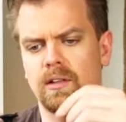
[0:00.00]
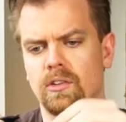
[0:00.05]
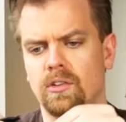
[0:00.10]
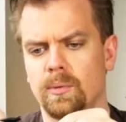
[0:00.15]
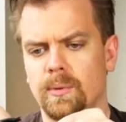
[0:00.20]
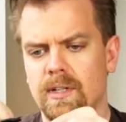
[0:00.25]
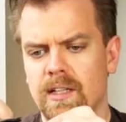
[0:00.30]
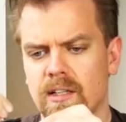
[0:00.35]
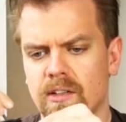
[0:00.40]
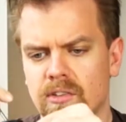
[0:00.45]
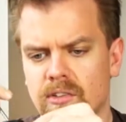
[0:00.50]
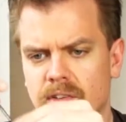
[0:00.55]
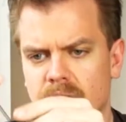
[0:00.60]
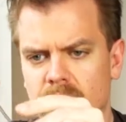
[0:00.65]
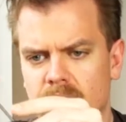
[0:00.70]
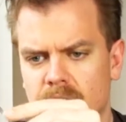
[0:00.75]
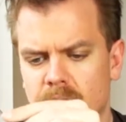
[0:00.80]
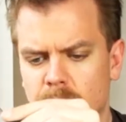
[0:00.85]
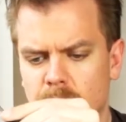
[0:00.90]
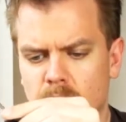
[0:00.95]
So we get a
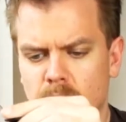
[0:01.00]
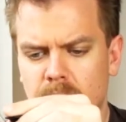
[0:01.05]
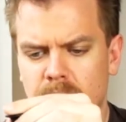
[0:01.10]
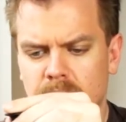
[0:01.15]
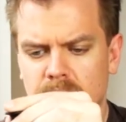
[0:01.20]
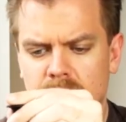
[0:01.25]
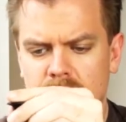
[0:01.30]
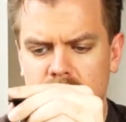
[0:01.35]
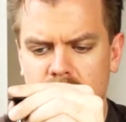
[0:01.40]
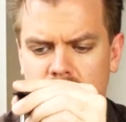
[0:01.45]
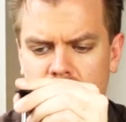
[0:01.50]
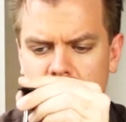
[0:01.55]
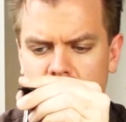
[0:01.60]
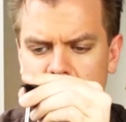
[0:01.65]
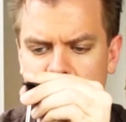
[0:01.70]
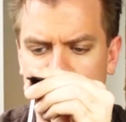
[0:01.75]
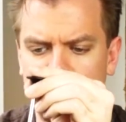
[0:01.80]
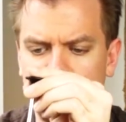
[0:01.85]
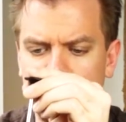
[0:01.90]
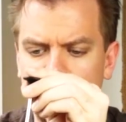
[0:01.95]
starting point.
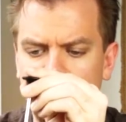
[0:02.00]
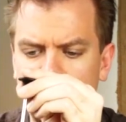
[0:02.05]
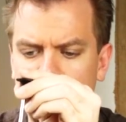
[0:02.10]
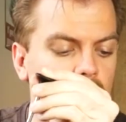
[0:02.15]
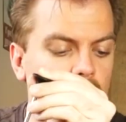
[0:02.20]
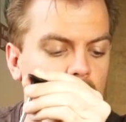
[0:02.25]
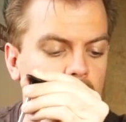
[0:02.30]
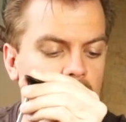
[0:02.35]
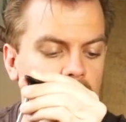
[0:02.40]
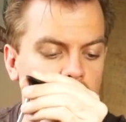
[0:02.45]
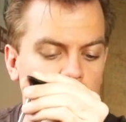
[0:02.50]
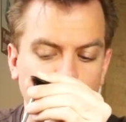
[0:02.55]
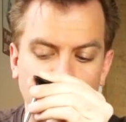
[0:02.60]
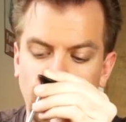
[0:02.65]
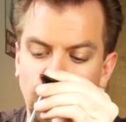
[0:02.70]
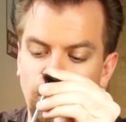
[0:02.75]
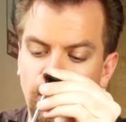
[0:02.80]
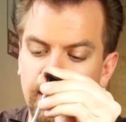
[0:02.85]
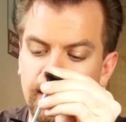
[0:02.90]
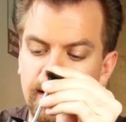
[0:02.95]
So we're reading
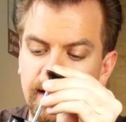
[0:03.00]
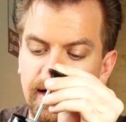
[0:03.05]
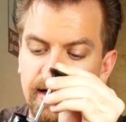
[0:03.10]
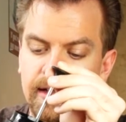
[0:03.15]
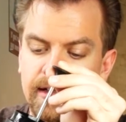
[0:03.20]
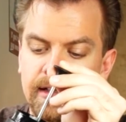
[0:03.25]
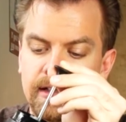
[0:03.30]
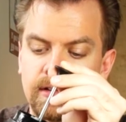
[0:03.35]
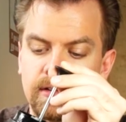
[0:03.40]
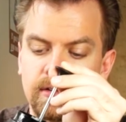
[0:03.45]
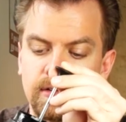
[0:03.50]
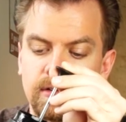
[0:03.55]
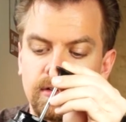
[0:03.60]
about 190.